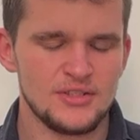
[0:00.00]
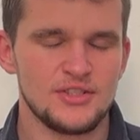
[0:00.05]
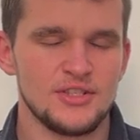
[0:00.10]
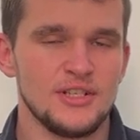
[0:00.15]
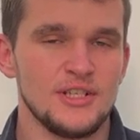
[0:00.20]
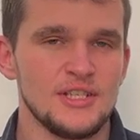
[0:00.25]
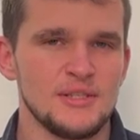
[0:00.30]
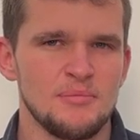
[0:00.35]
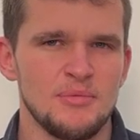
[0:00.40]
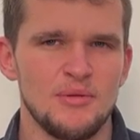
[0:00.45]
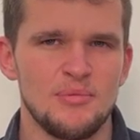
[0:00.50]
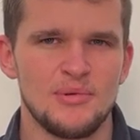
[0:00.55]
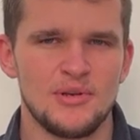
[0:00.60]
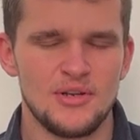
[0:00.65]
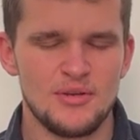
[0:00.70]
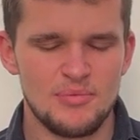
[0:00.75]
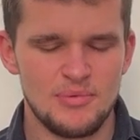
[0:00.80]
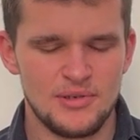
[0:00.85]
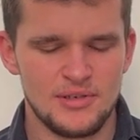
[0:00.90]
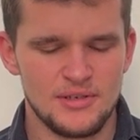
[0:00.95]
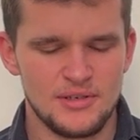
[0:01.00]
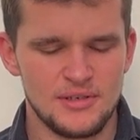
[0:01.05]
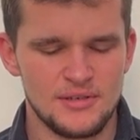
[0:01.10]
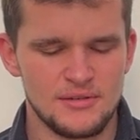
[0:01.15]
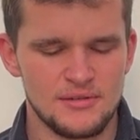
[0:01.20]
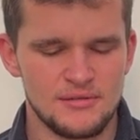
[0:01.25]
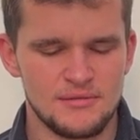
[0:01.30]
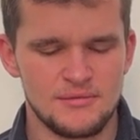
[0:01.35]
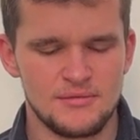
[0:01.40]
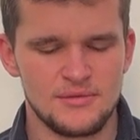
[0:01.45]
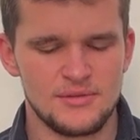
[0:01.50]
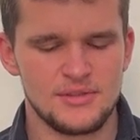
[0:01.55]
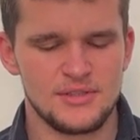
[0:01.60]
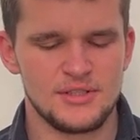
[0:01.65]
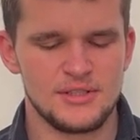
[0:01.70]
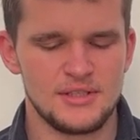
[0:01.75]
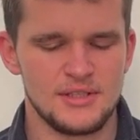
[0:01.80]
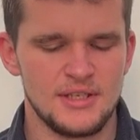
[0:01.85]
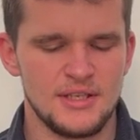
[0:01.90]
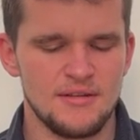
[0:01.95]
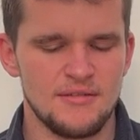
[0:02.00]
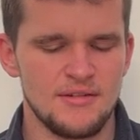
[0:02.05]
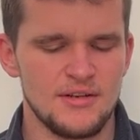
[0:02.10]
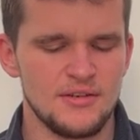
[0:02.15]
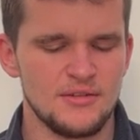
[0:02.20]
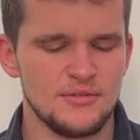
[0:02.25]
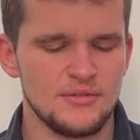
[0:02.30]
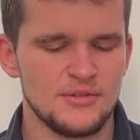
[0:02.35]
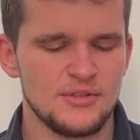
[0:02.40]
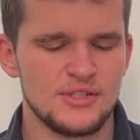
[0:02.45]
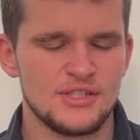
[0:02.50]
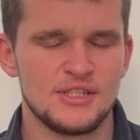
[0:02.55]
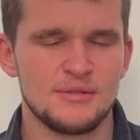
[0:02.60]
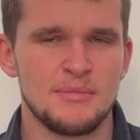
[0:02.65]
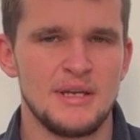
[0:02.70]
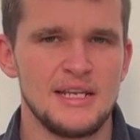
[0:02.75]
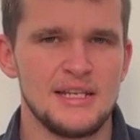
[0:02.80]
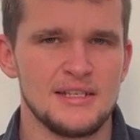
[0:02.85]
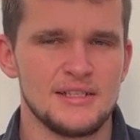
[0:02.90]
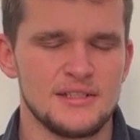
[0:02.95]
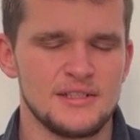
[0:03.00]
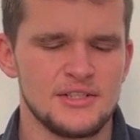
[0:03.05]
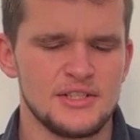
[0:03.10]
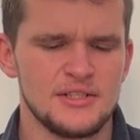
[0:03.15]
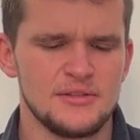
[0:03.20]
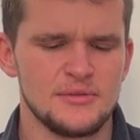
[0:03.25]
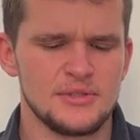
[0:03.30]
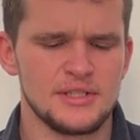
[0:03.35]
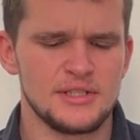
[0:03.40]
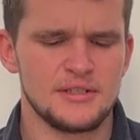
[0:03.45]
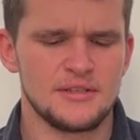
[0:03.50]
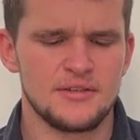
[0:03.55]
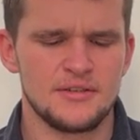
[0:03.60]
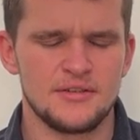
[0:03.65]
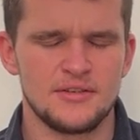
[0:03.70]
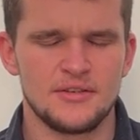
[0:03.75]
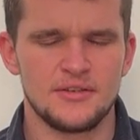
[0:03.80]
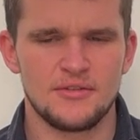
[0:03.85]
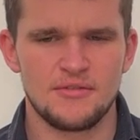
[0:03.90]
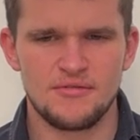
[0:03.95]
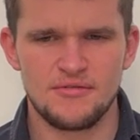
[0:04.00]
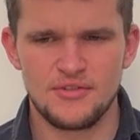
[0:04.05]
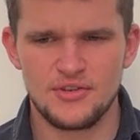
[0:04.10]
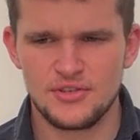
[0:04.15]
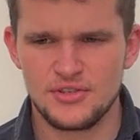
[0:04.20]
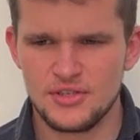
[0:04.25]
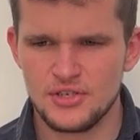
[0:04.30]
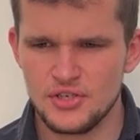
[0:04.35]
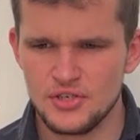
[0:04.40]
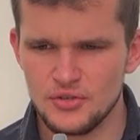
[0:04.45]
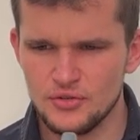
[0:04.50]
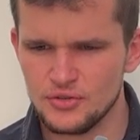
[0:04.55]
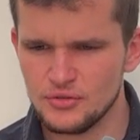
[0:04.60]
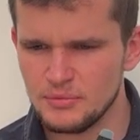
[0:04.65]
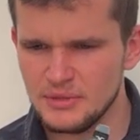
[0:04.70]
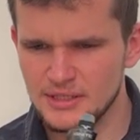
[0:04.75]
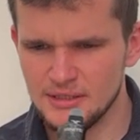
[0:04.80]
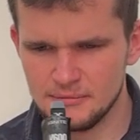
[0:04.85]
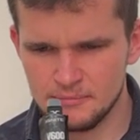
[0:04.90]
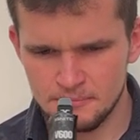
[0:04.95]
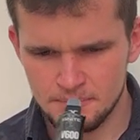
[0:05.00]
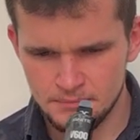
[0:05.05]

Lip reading: So let's pop it open and give it a old smell, it shall we? The first initial smell.